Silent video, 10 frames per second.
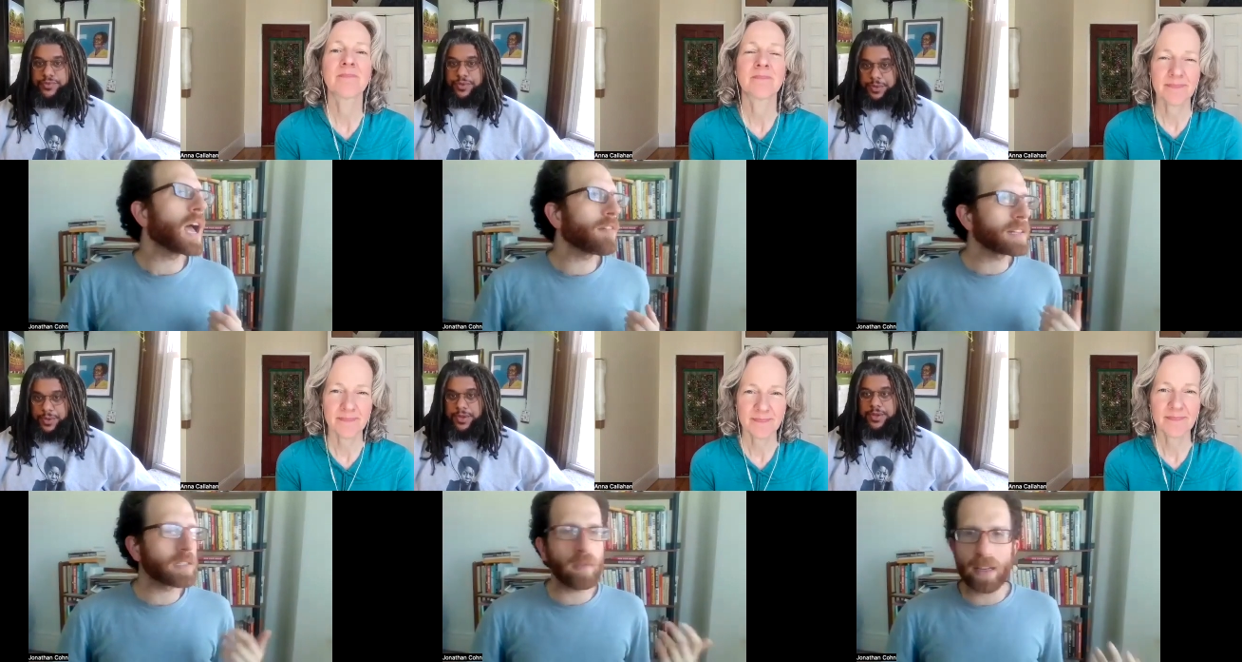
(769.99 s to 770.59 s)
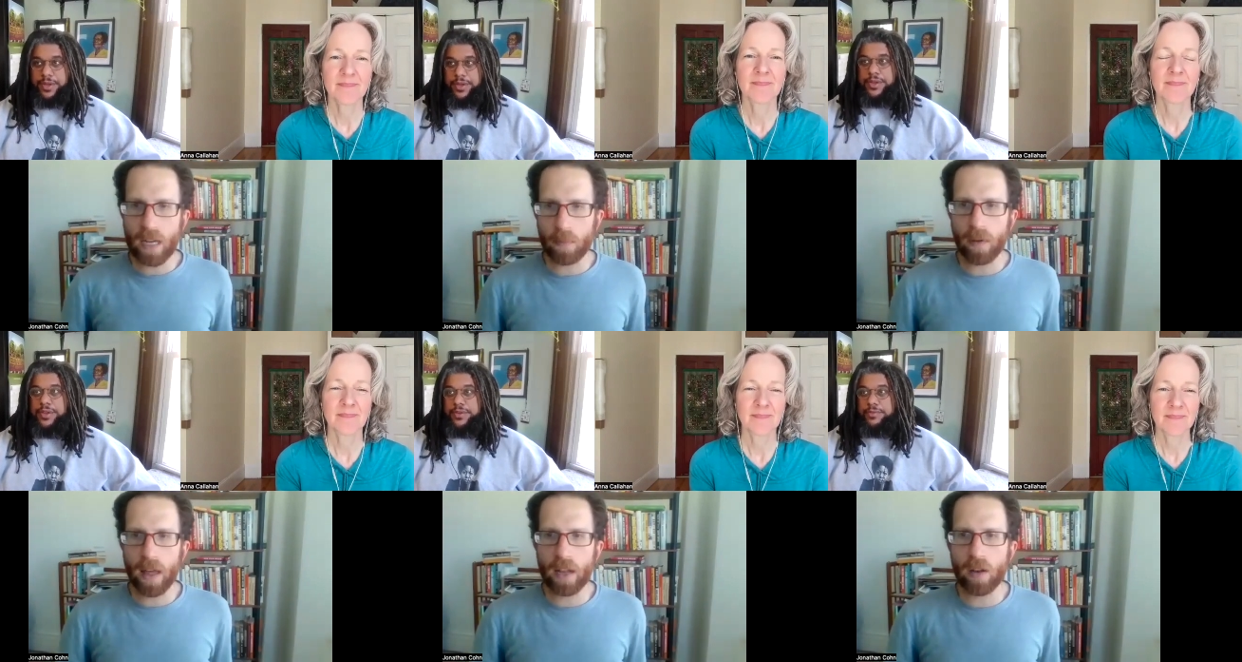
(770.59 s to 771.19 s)
Speaker 1: um, i an
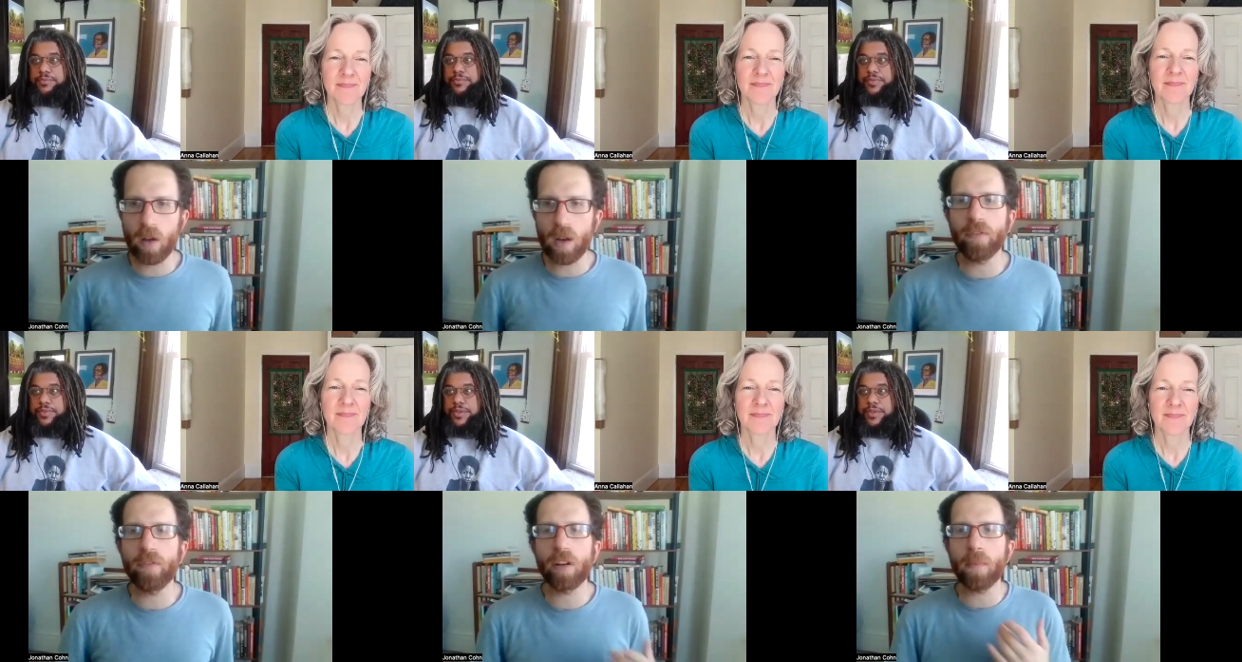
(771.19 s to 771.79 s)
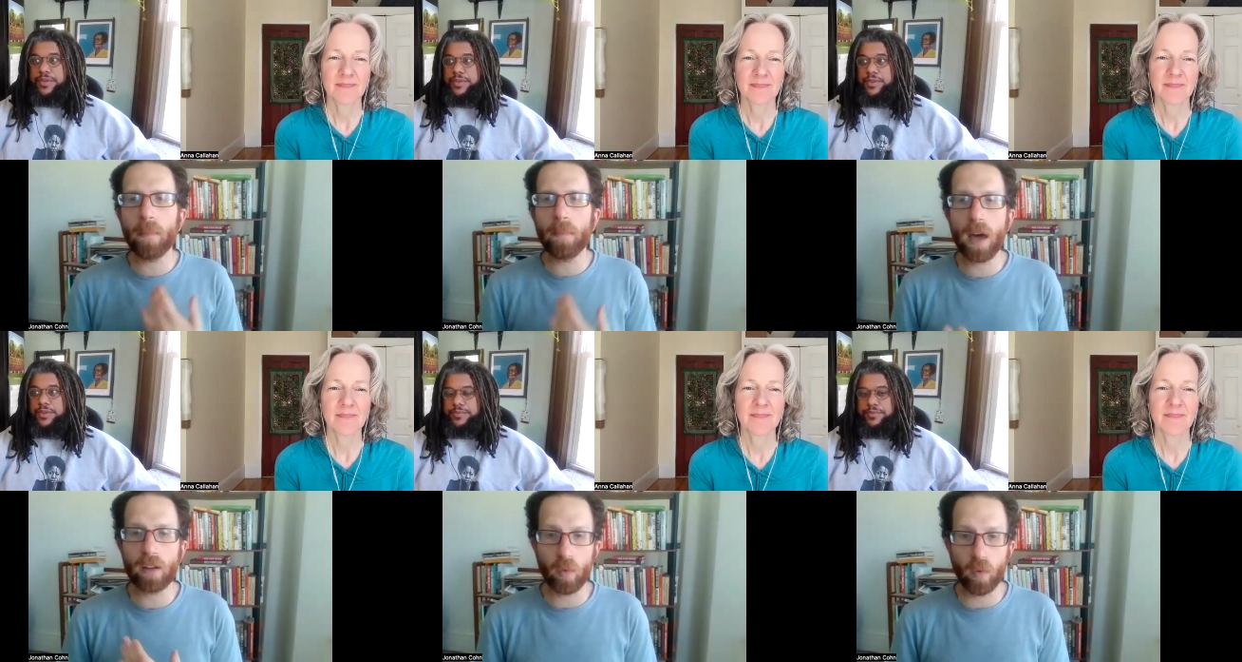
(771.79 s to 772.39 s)
example i had noted before about
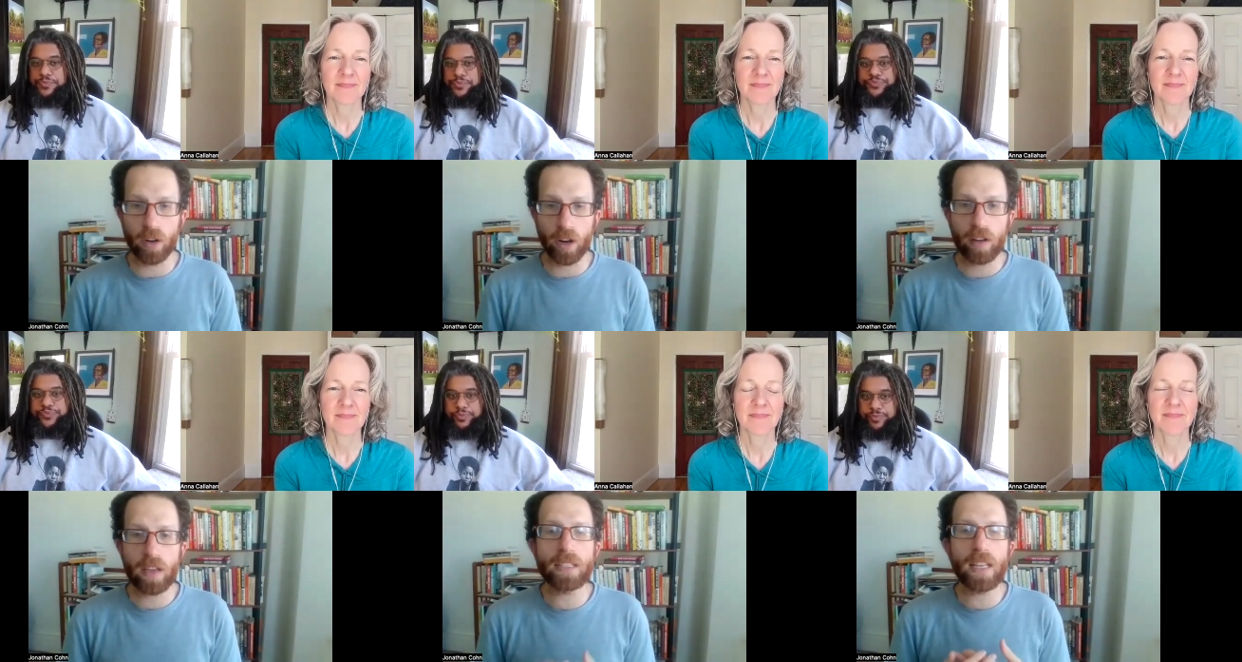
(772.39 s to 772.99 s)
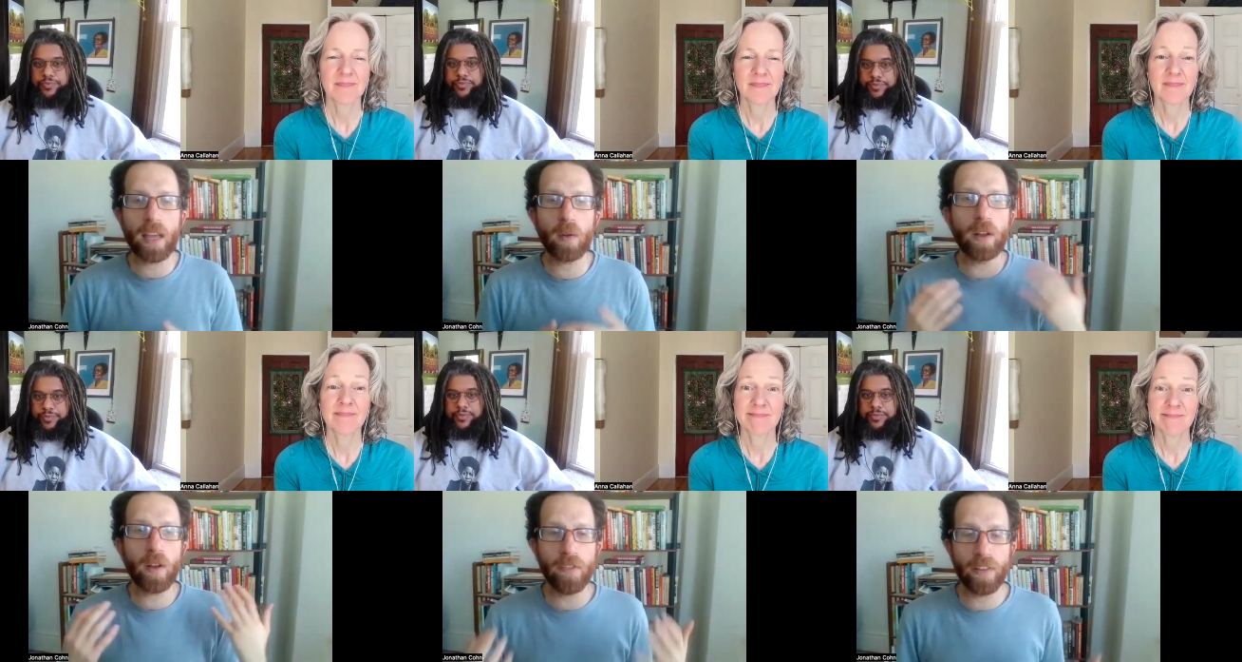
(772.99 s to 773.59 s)
bottled water is that
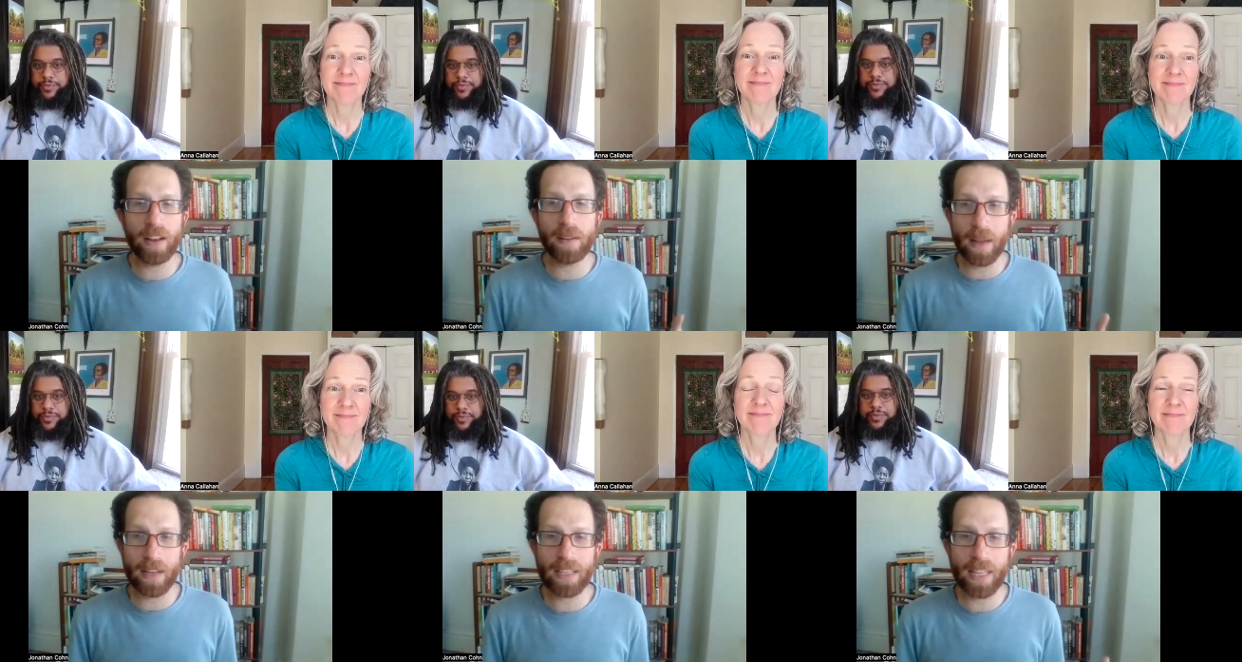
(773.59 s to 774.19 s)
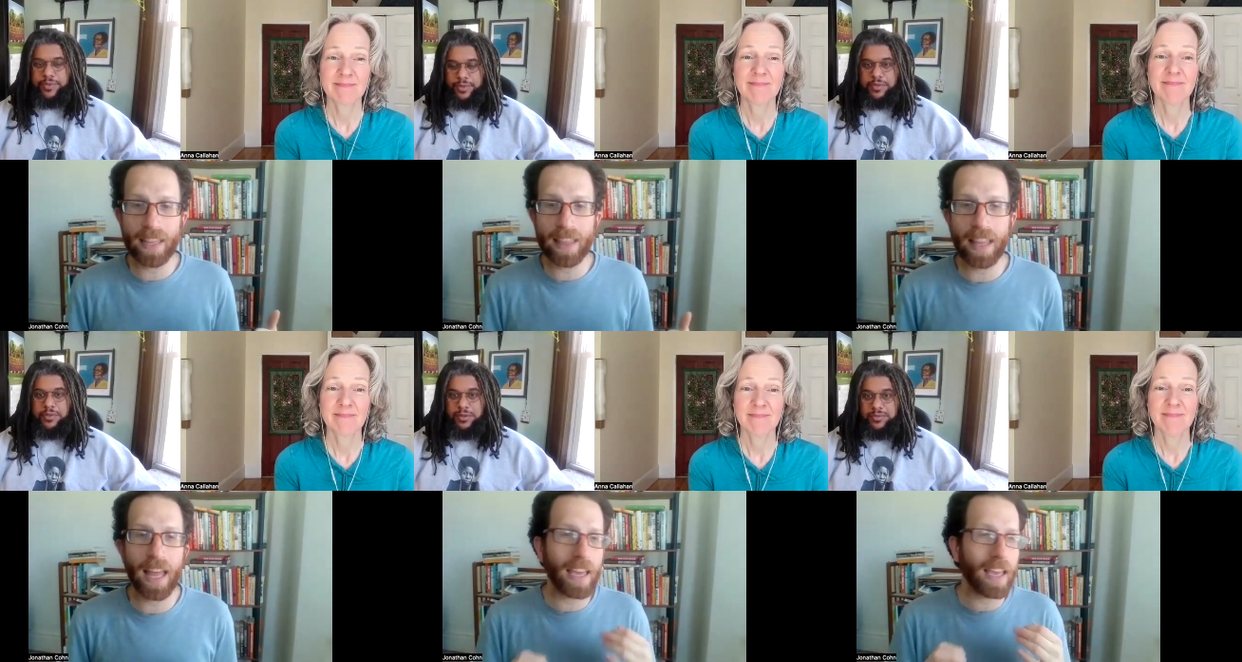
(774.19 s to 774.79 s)
like we know fundamentally
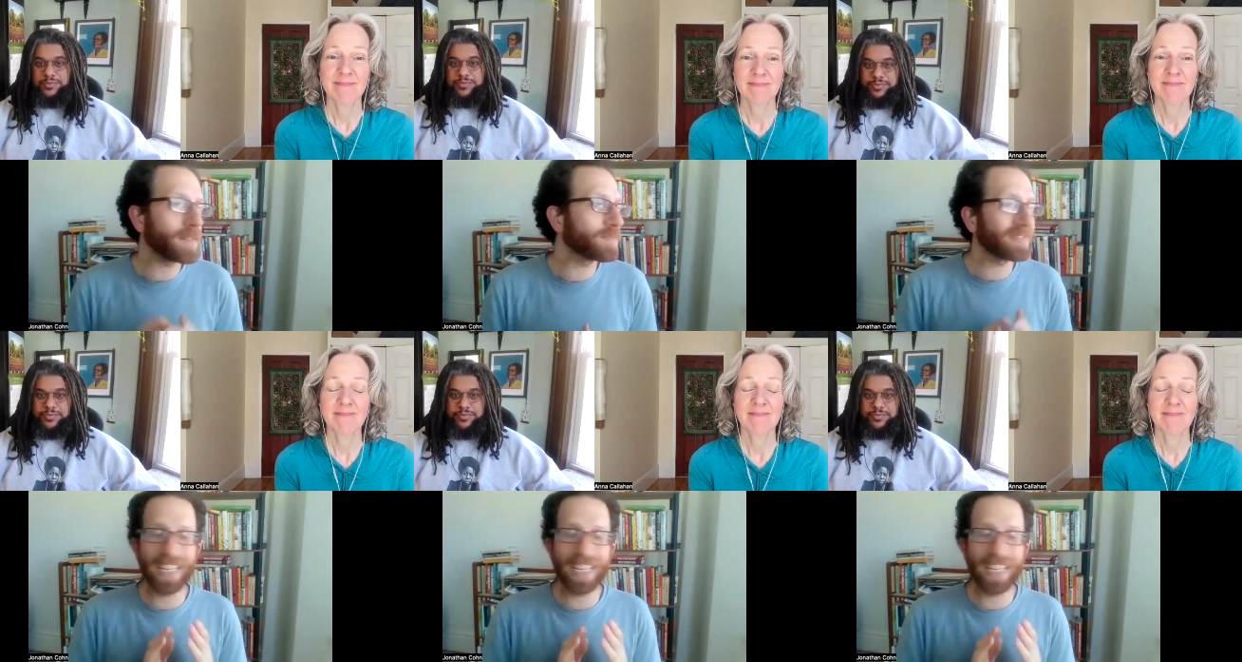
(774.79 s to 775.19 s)
that like